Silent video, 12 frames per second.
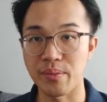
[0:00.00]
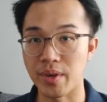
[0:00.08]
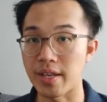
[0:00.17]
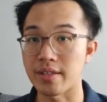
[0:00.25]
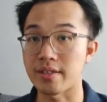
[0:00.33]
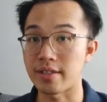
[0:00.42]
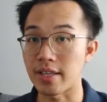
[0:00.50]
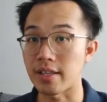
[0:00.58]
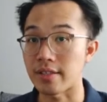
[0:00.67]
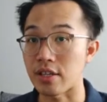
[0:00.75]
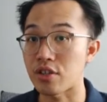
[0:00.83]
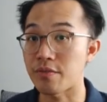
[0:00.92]
we can see
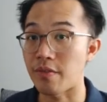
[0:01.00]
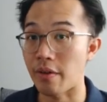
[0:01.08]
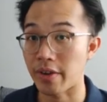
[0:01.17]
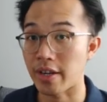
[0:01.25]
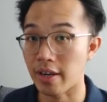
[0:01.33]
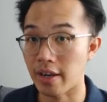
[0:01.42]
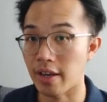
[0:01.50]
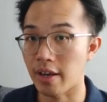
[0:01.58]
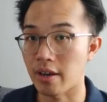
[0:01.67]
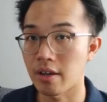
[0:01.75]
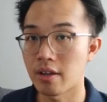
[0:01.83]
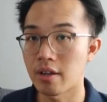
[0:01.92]
it's actually very clear.